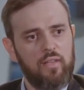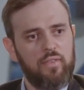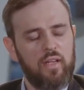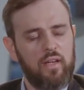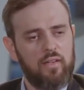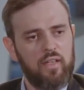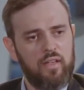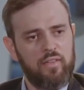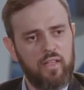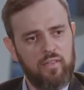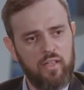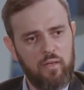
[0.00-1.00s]

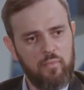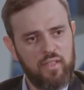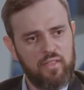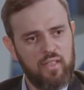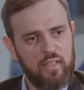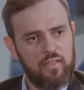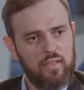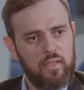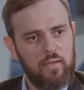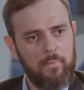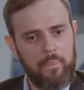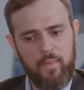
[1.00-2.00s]
their business,
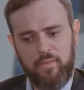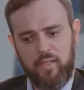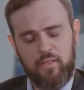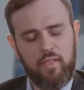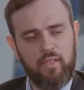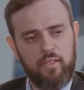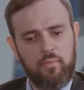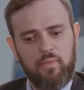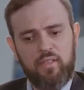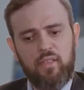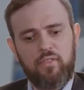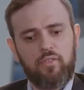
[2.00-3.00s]

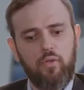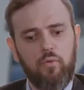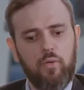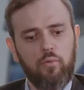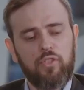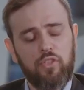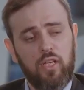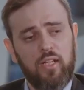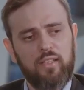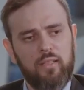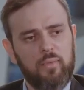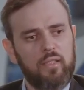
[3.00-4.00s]
so which
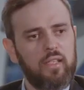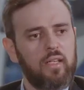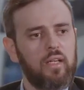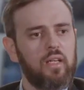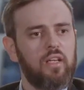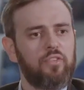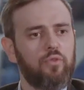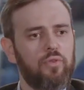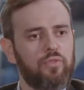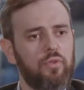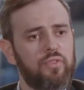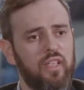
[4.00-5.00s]
ultimately is
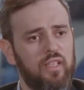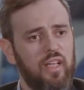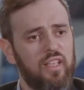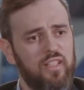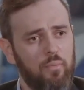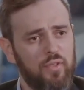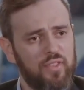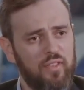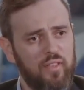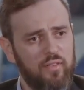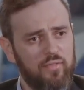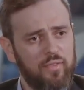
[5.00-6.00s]
also seen as a
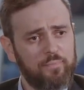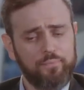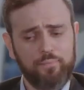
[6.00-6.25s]
positive